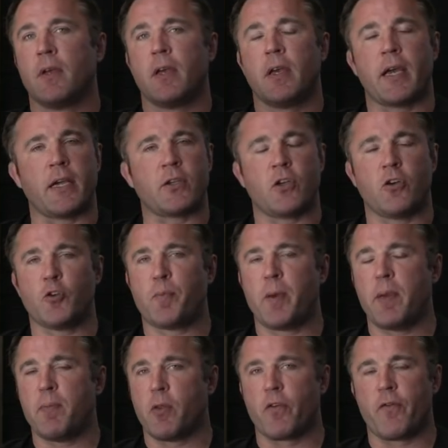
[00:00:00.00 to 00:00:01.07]
Guys, those
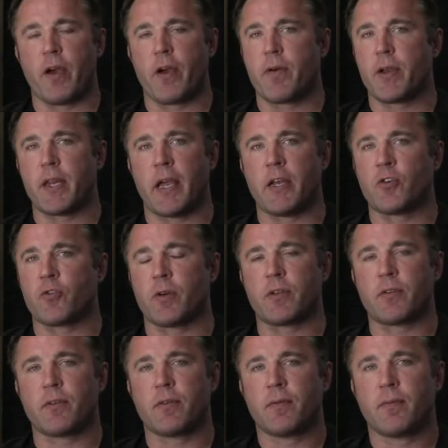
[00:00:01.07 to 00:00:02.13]
people are very
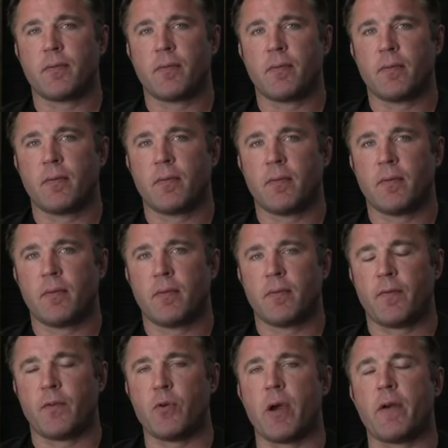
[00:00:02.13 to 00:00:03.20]
dangerous.
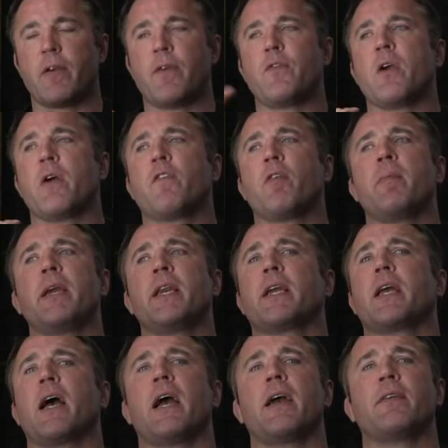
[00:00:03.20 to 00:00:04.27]
You, if you ever meet a
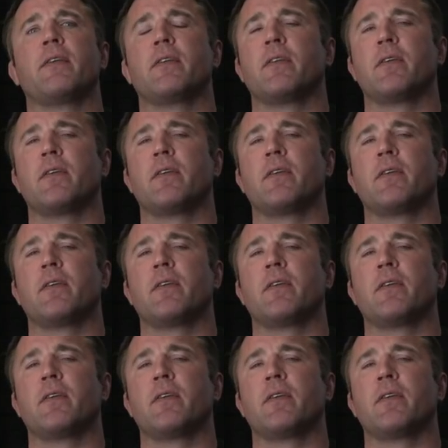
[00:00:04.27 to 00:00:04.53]
guy that